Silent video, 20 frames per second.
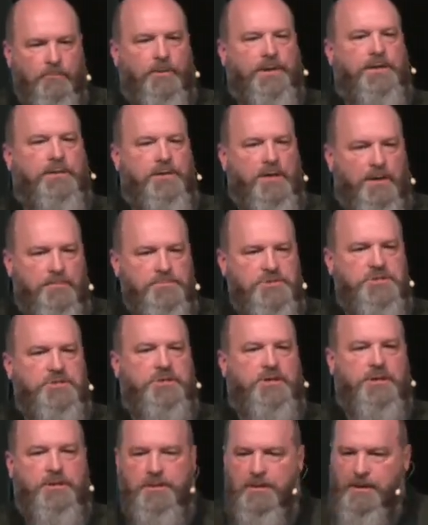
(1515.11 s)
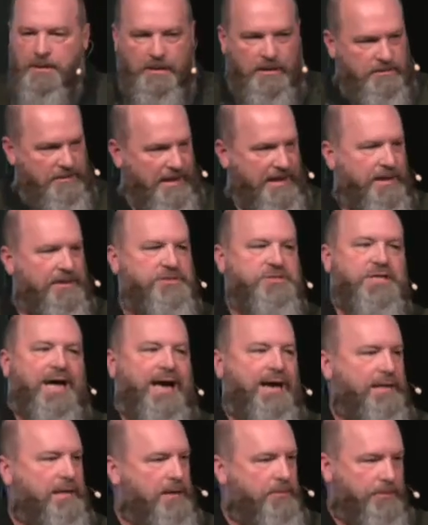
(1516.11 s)
When it comes to the
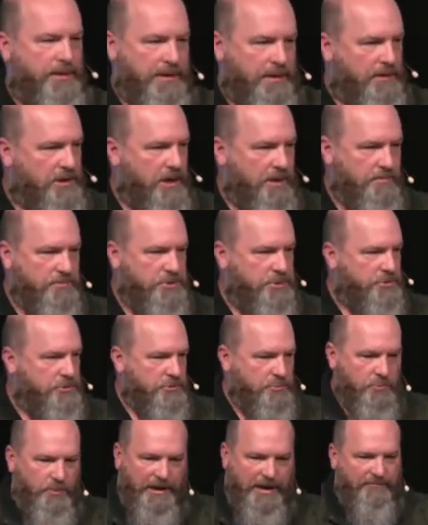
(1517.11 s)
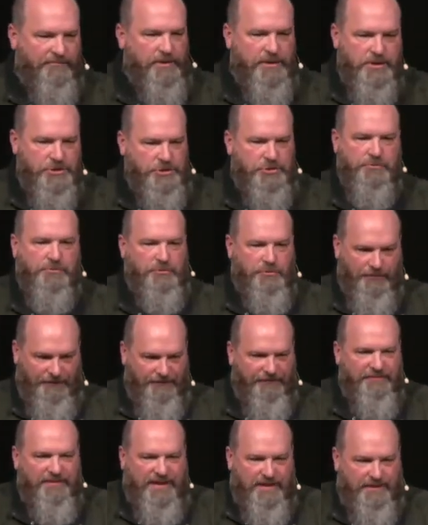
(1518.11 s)
anxiety, when it comes to whatever it is, you're
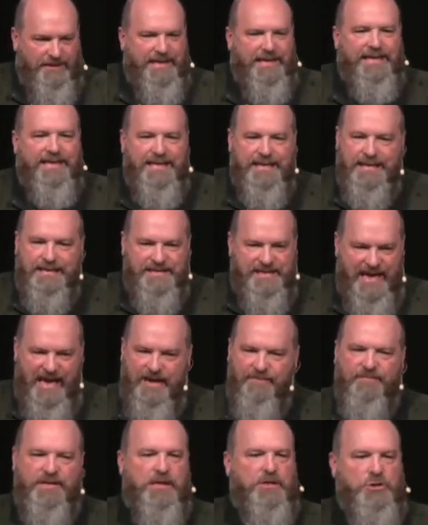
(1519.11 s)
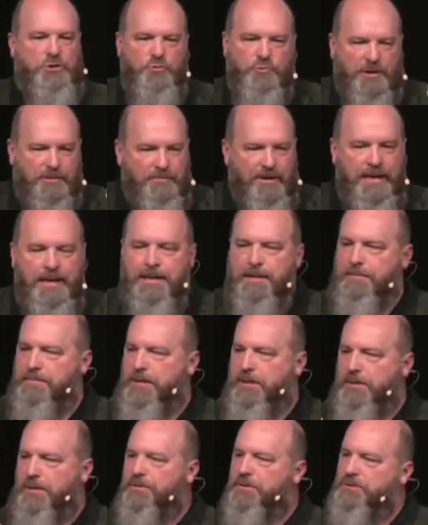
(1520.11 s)
feeling it and it's heavy and you can,
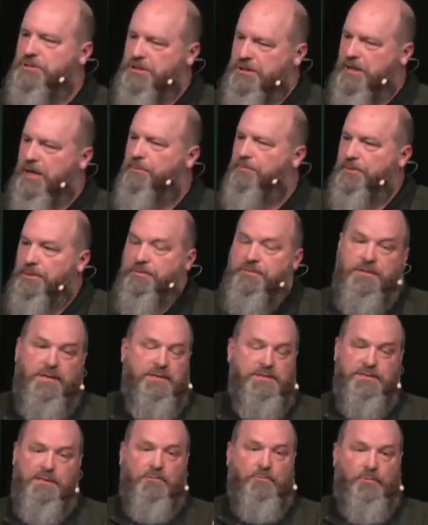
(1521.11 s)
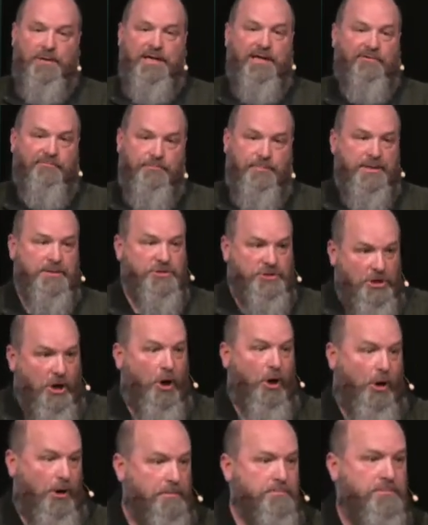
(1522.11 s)
there's a couple of things that we have been
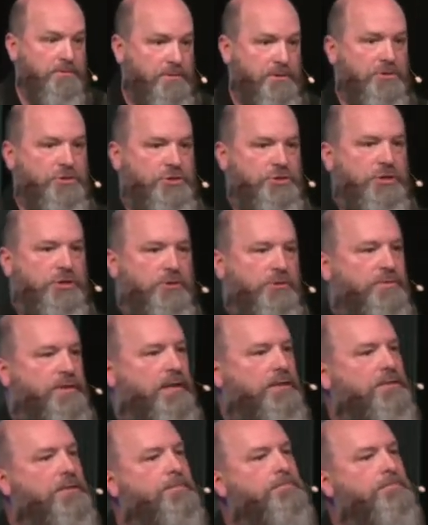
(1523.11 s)
taught this year that